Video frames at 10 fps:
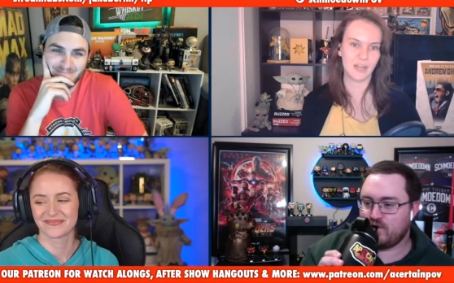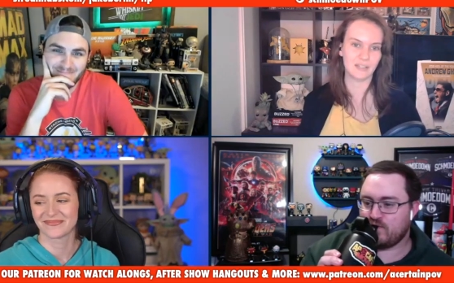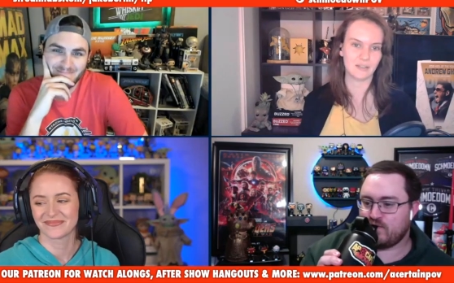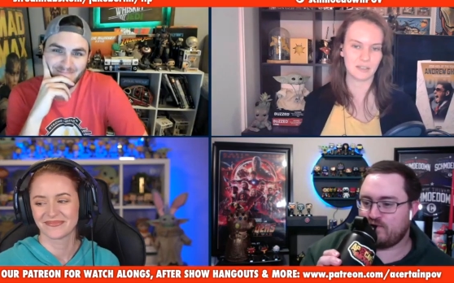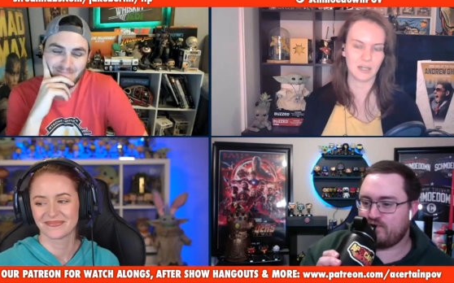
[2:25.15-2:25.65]
Speaker 1: that
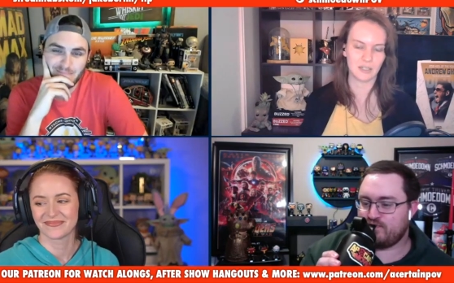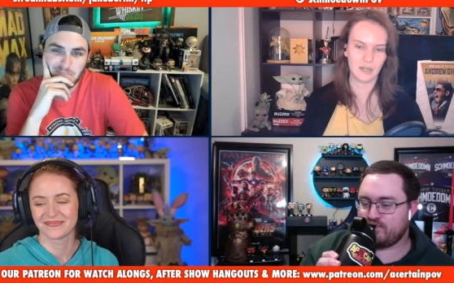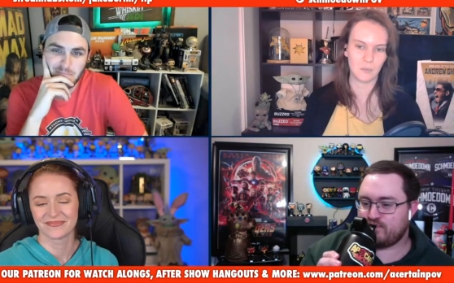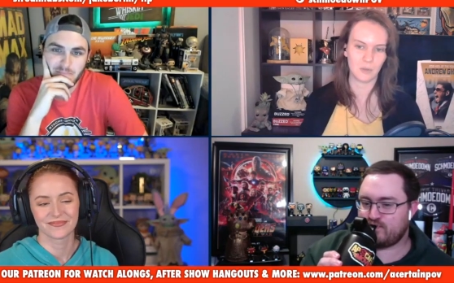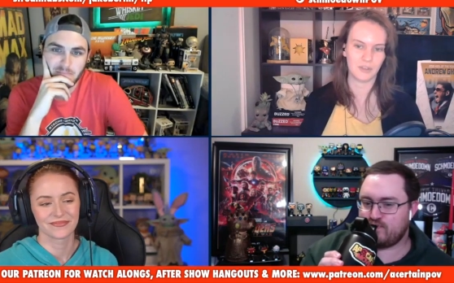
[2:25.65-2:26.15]
he's
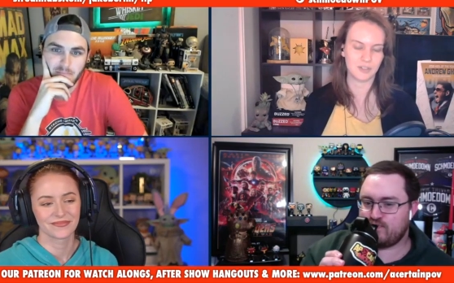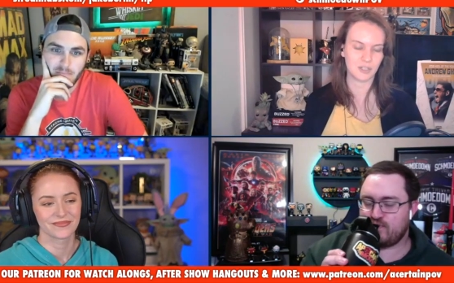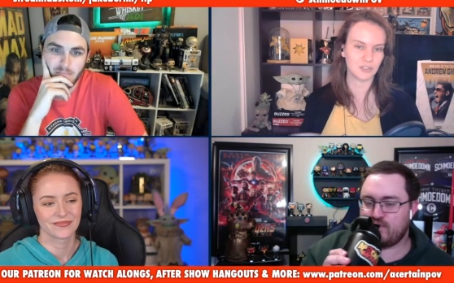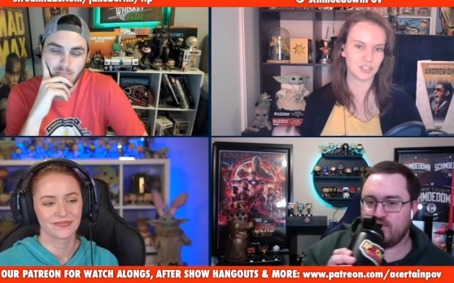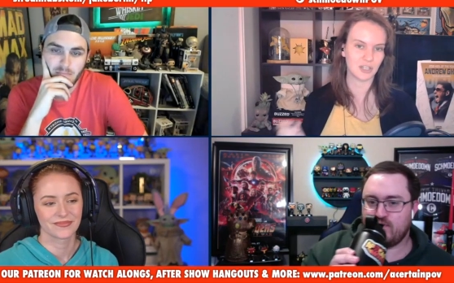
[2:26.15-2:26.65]
studying with the
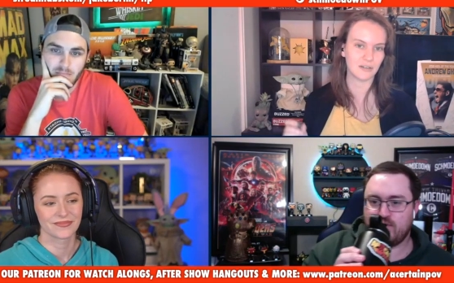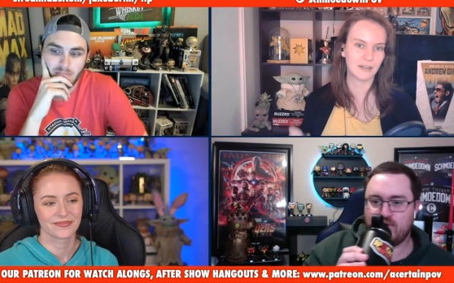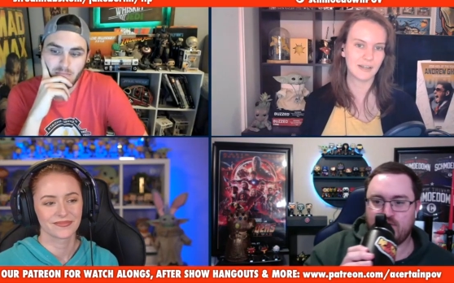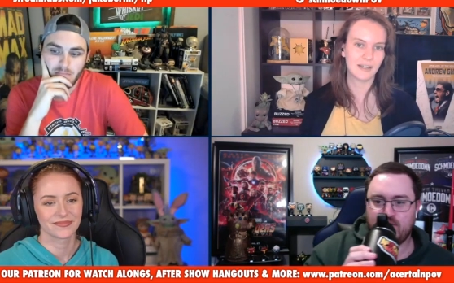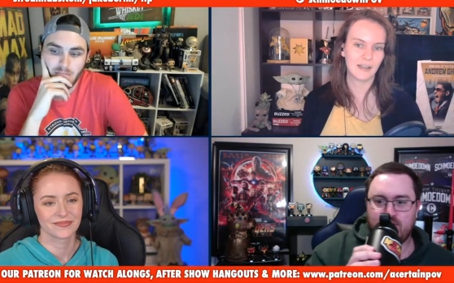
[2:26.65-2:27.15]
Dungeon,
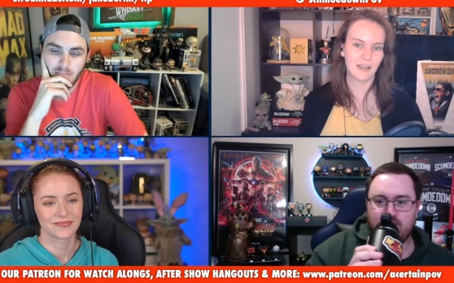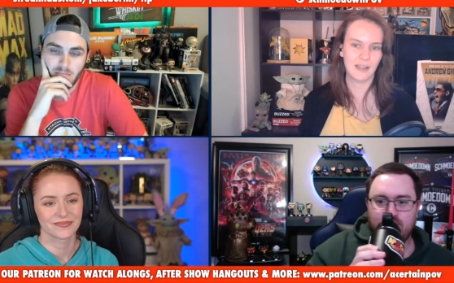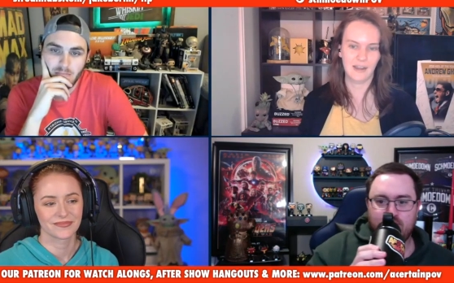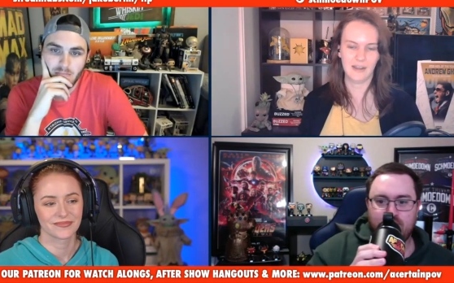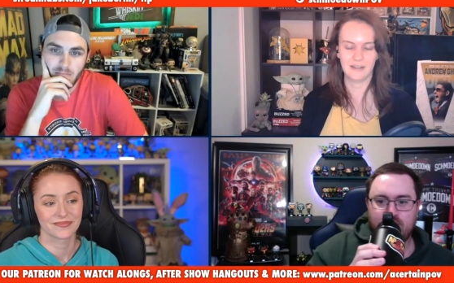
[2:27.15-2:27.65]

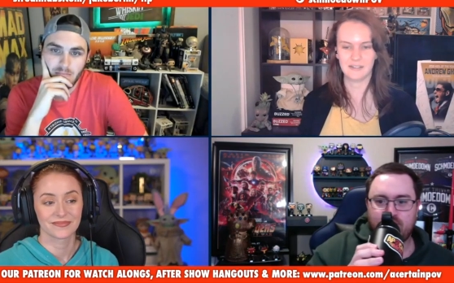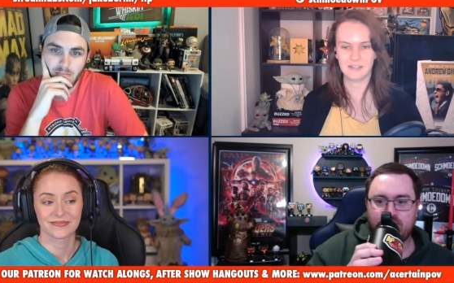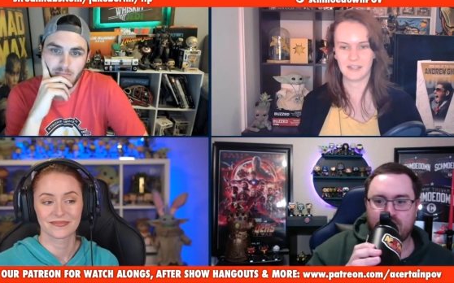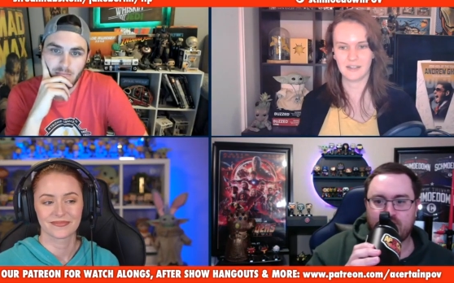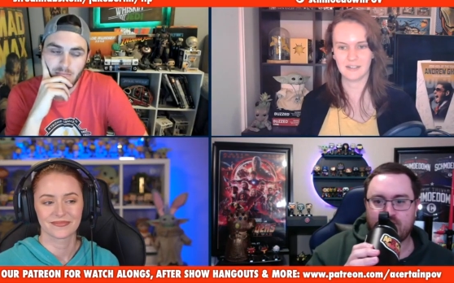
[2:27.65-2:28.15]

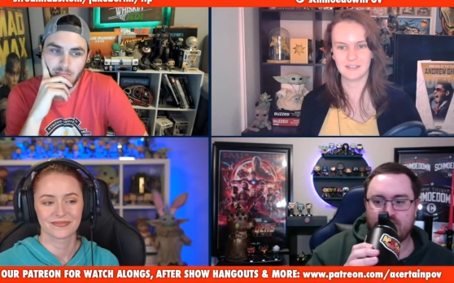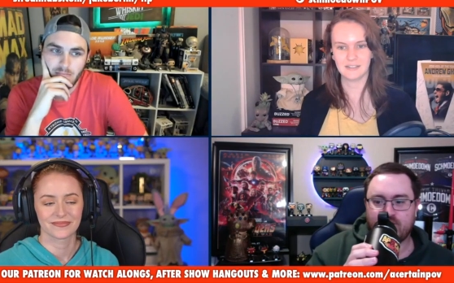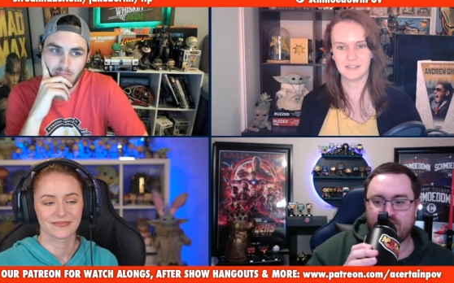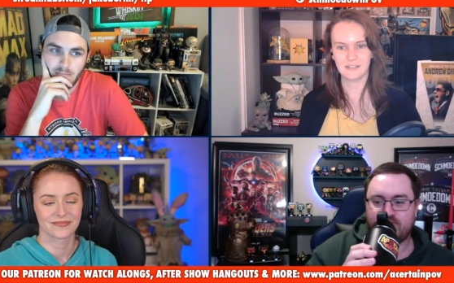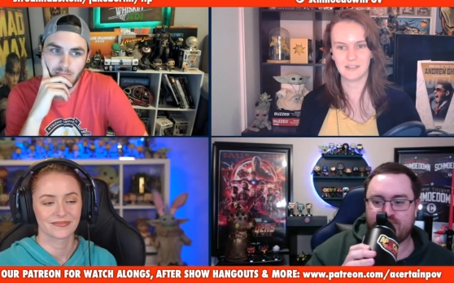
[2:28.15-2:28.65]
and, uh,
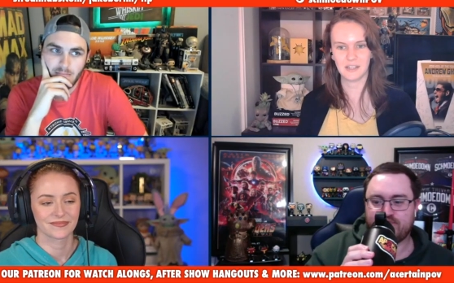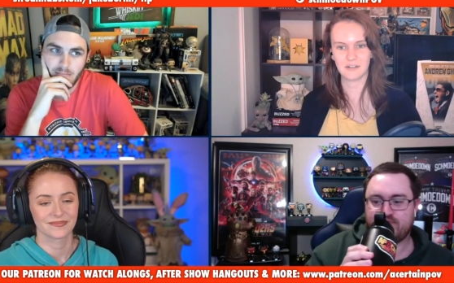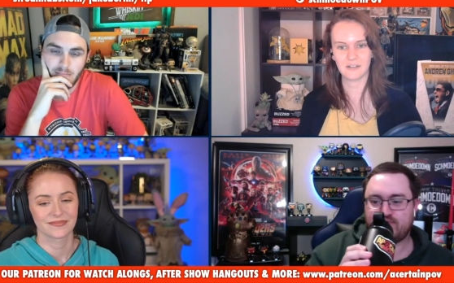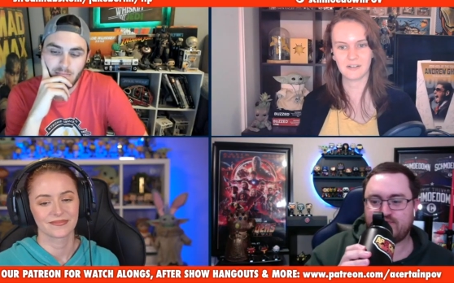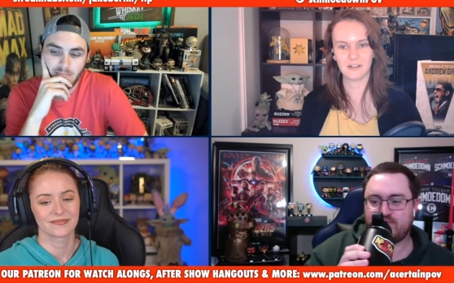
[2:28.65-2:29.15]

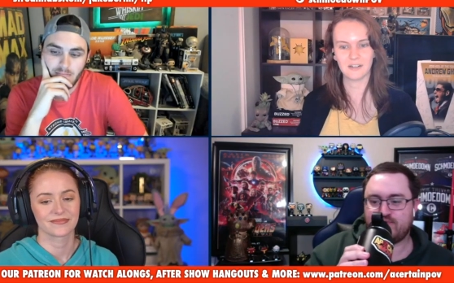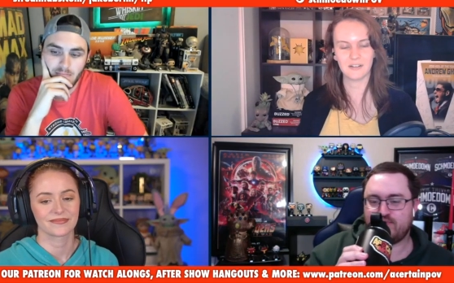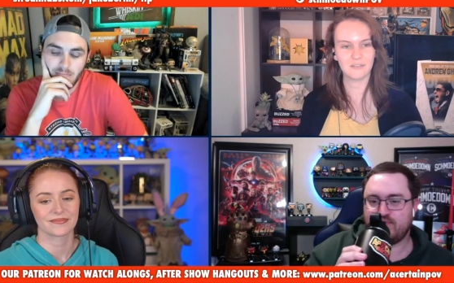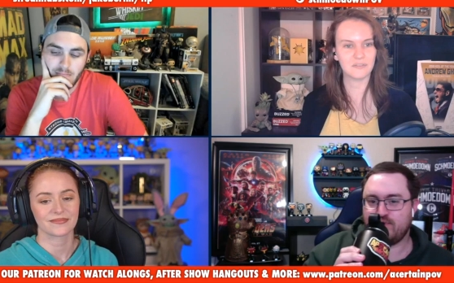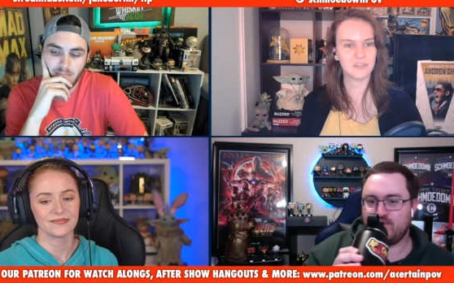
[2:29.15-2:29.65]
they're,
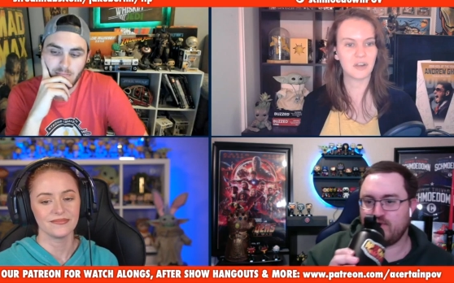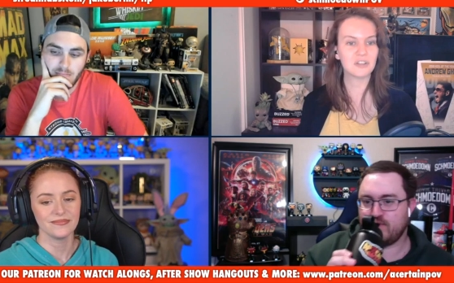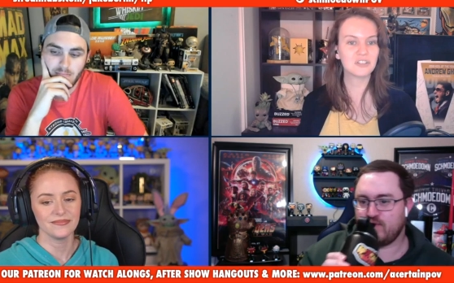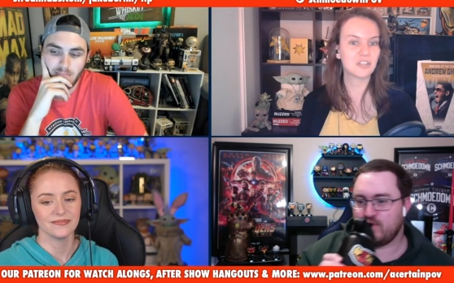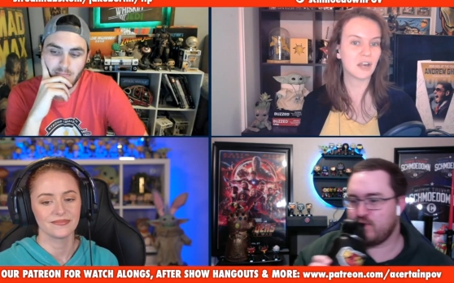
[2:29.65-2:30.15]
uh,
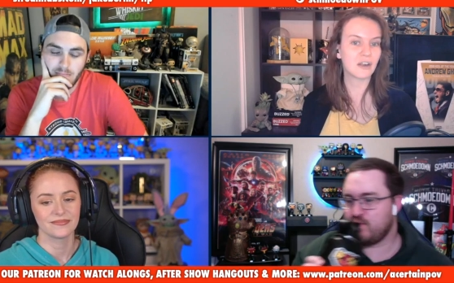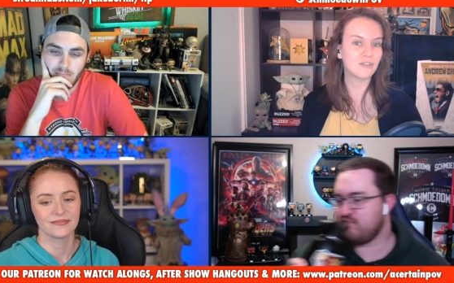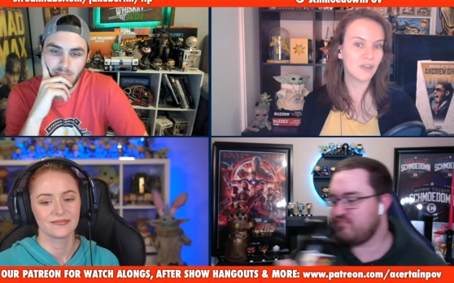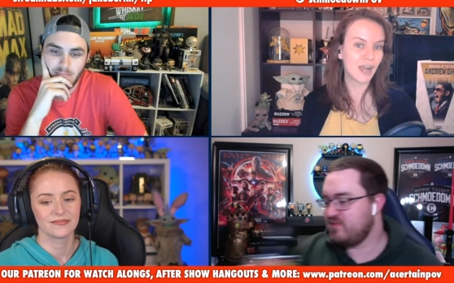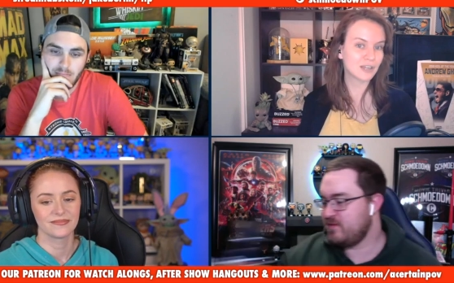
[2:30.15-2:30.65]
they're a
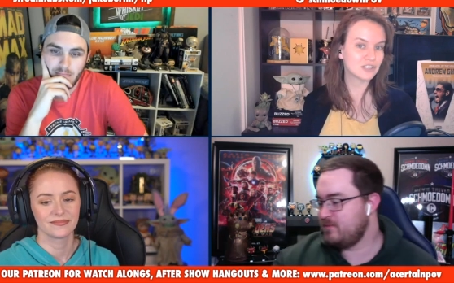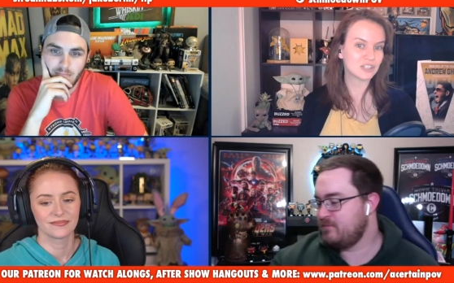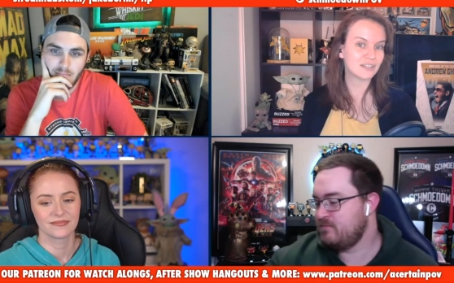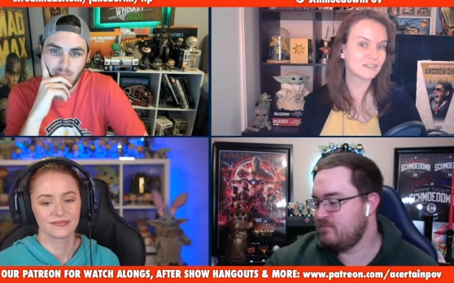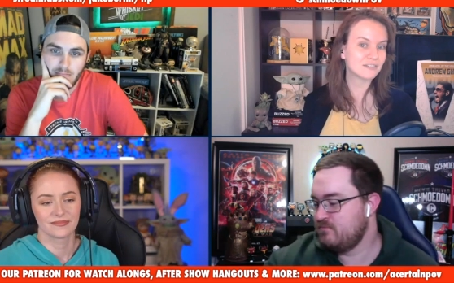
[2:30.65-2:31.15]
scary
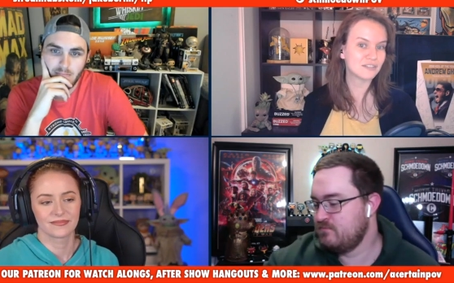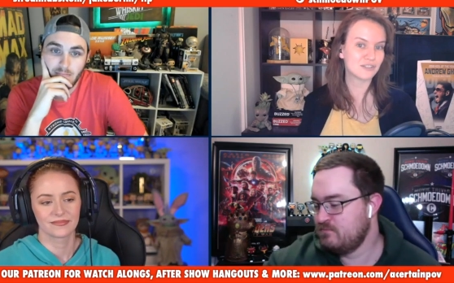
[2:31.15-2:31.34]
faction.